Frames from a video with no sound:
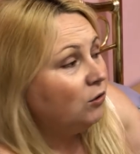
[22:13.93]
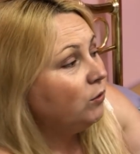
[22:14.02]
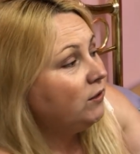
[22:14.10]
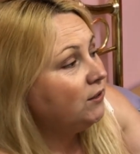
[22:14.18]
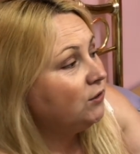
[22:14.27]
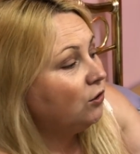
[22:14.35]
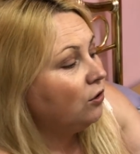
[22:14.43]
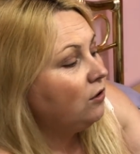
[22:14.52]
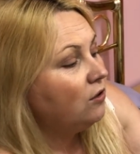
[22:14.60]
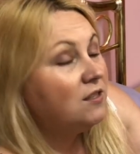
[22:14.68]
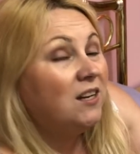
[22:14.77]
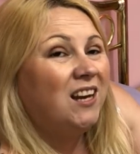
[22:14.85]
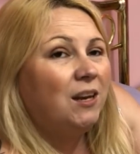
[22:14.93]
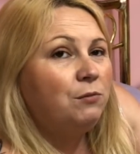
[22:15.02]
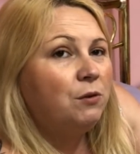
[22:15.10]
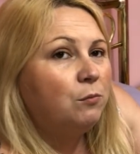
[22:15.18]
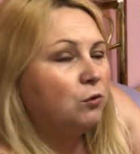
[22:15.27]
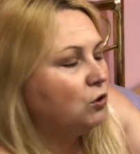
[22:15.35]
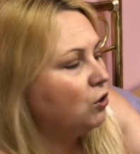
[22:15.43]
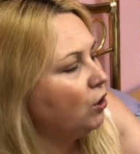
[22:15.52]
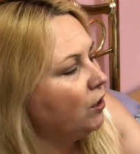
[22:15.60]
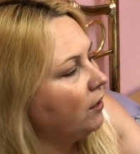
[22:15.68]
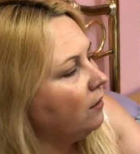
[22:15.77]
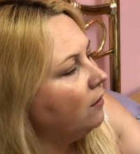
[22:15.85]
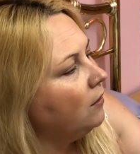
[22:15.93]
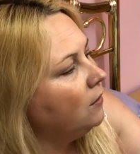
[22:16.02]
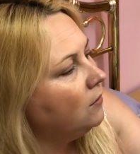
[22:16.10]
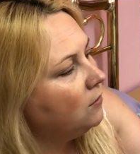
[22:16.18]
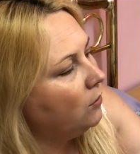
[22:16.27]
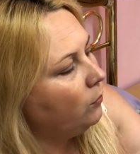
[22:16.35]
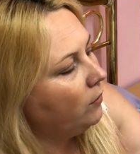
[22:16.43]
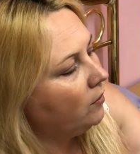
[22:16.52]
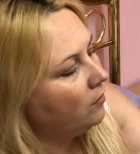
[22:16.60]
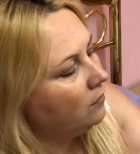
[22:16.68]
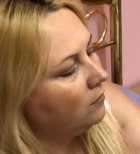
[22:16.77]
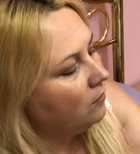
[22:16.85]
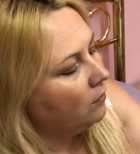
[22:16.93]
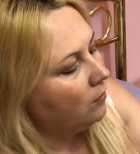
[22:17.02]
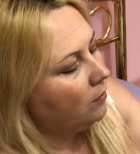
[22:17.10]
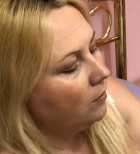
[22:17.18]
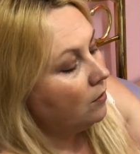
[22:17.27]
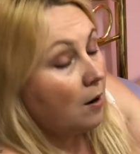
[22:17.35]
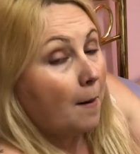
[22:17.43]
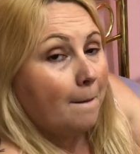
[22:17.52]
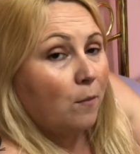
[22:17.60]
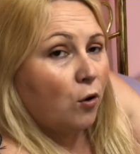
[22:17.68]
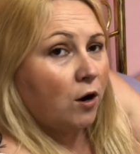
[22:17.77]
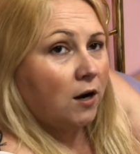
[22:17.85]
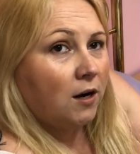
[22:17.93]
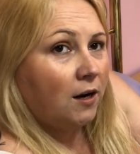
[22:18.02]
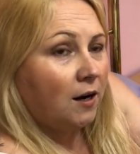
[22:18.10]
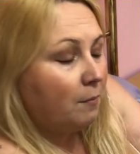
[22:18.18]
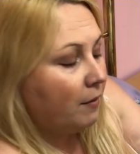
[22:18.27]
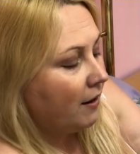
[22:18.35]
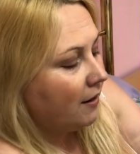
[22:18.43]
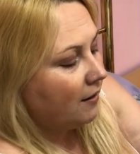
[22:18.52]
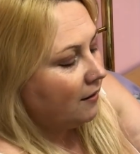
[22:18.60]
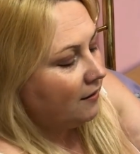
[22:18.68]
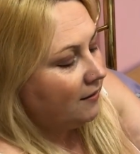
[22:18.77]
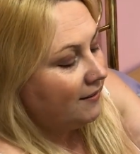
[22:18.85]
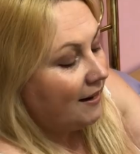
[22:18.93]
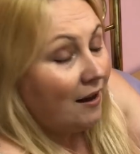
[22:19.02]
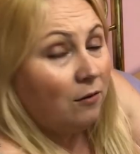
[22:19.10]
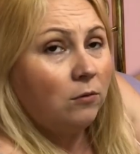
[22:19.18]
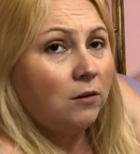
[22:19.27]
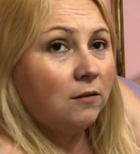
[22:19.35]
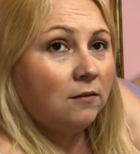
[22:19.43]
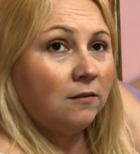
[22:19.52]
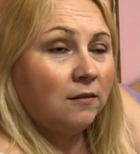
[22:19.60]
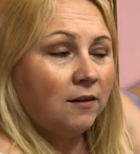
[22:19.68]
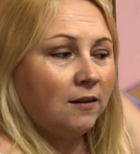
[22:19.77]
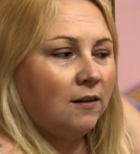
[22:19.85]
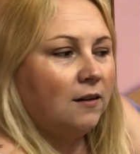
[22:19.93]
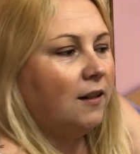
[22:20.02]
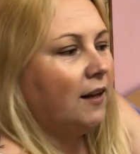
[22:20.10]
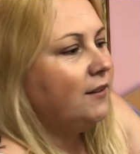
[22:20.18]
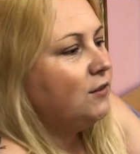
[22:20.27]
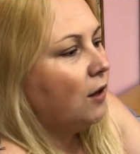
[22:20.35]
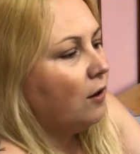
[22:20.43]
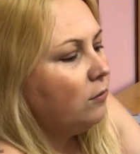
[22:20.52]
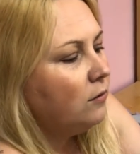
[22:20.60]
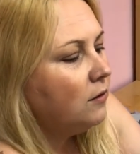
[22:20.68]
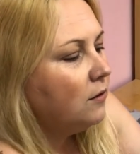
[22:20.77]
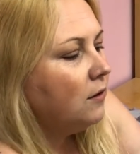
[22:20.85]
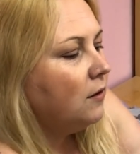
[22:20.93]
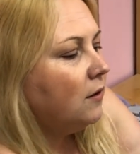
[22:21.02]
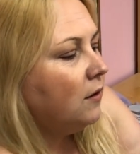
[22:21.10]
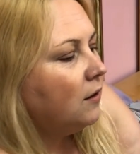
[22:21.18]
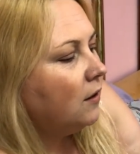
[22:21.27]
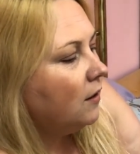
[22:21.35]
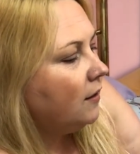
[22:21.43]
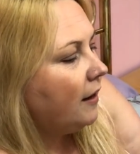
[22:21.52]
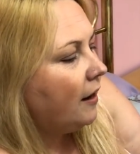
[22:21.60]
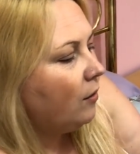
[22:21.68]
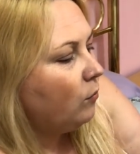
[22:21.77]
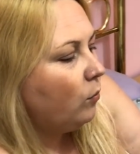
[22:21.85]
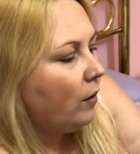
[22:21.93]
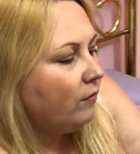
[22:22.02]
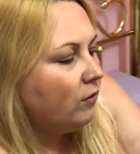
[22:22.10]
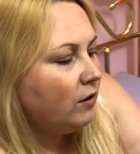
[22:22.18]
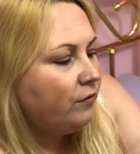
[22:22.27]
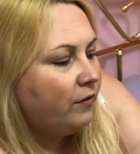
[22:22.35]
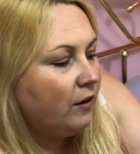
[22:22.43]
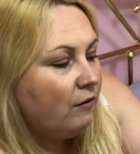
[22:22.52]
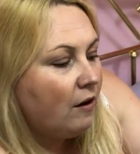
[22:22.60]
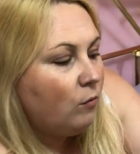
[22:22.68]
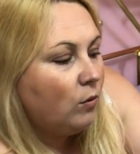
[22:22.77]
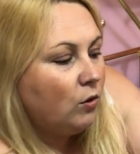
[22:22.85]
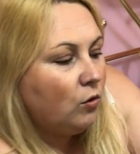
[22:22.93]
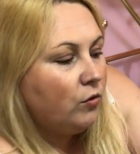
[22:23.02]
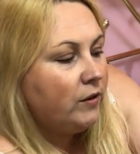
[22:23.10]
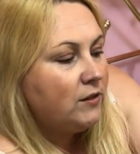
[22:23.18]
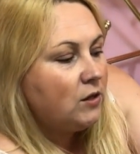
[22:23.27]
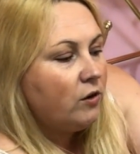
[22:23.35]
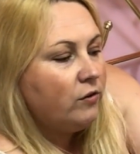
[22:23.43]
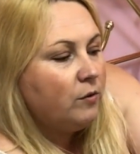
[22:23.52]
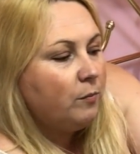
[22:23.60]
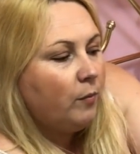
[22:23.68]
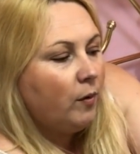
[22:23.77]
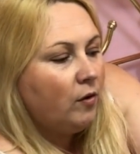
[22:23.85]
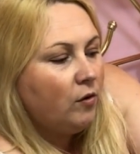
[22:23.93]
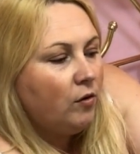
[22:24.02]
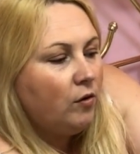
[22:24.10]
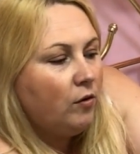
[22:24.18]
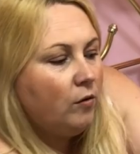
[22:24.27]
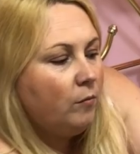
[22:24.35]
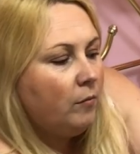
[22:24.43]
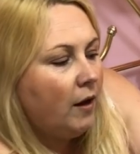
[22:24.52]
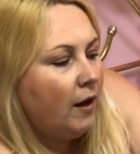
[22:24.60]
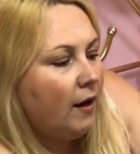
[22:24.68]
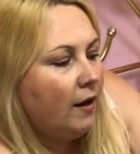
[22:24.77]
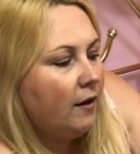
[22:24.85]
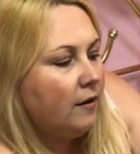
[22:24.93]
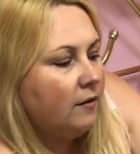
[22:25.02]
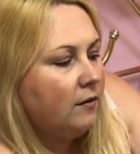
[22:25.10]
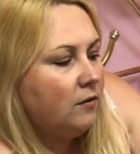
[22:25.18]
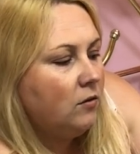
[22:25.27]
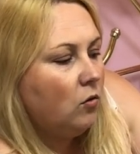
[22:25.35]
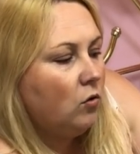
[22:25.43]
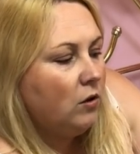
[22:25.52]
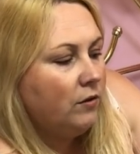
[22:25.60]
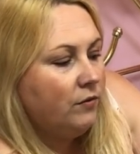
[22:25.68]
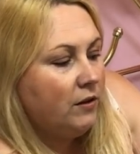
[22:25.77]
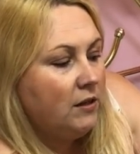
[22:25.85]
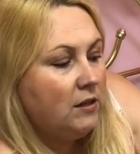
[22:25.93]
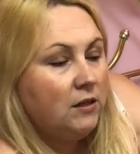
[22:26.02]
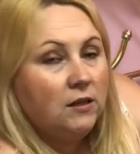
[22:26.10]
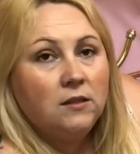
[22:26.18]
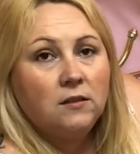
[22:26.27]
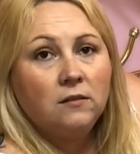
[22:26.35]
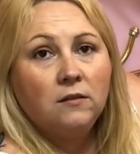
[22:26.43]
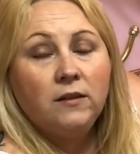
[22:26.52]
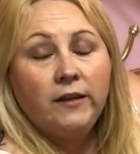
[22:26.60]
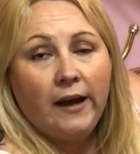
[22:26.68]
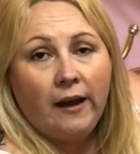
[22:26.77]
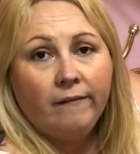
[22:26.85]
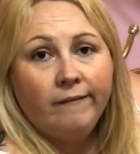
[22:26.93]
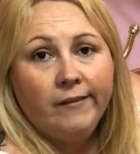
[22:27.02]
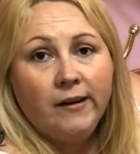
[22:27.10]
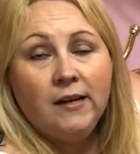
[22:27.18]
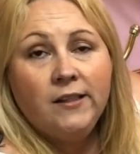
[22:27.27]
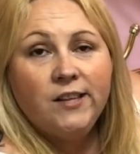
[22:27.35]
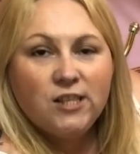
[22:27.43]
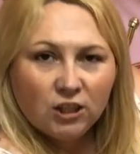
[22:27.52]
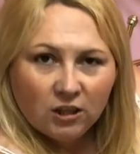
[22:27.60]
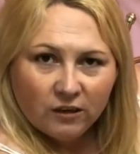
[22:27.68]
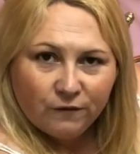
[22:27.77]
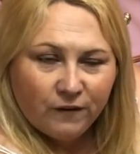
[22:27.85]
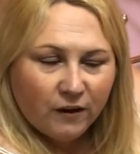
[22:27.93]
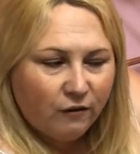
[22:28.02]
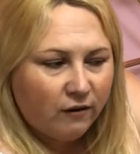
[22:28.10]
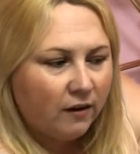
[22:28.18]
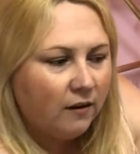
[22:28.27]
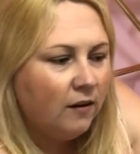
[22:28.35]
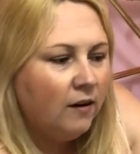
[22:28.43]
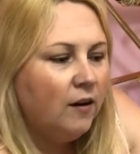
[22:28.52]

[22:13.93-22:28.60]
which is good because it keeps it more sturdy. So we can bring it back down like so. Now I've got to figure out what all these are at the bottom and all of these, and yeah, there's a lot of figuring,